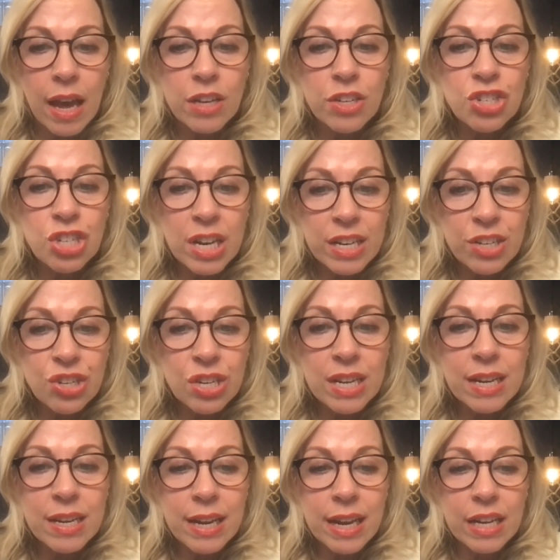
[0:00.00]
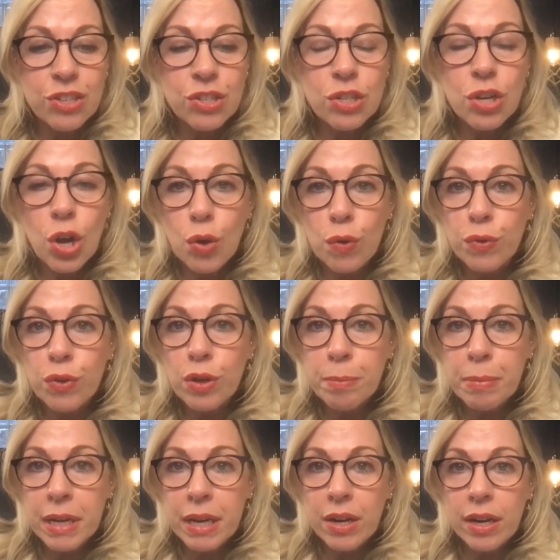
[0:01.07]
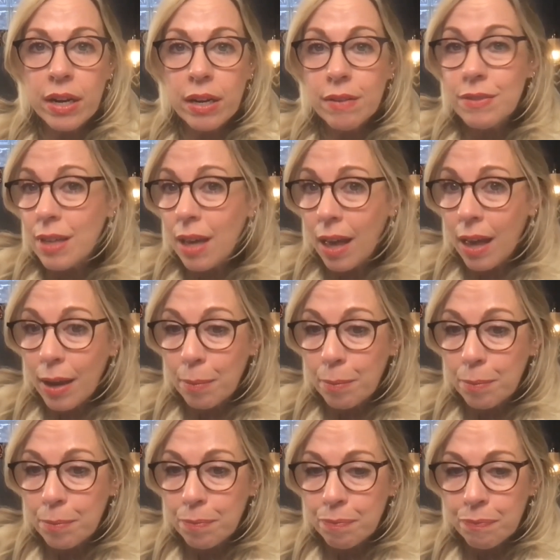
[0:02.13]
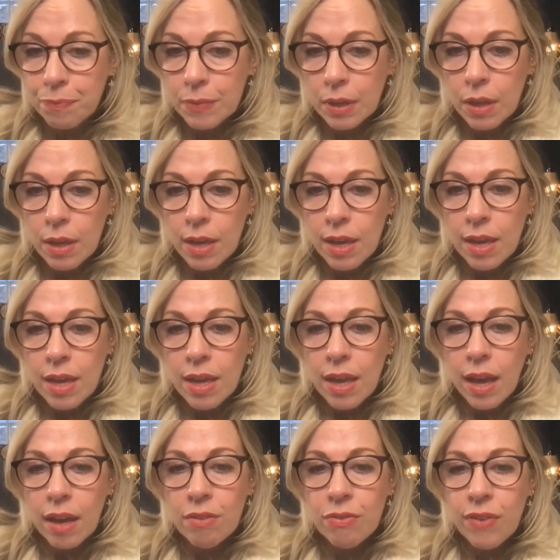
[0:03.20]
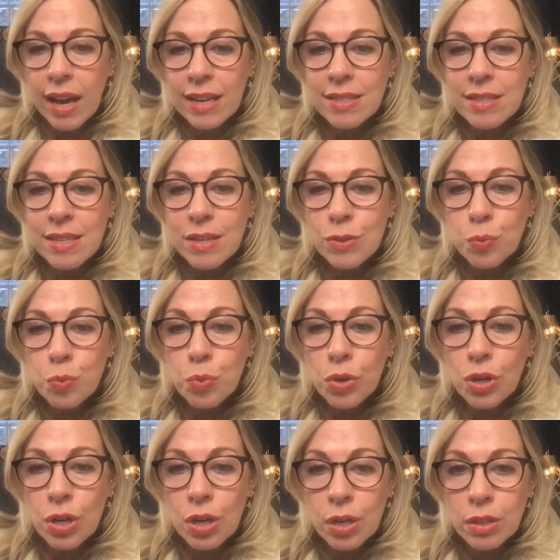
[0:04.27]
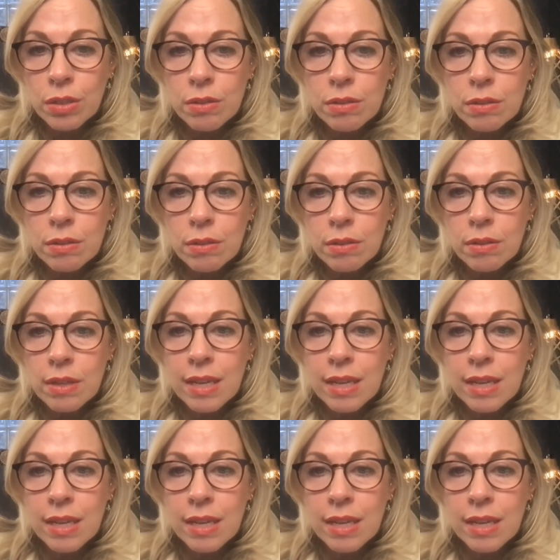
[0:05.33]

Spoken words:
unchanging in nature over a period of time. In fact, these words,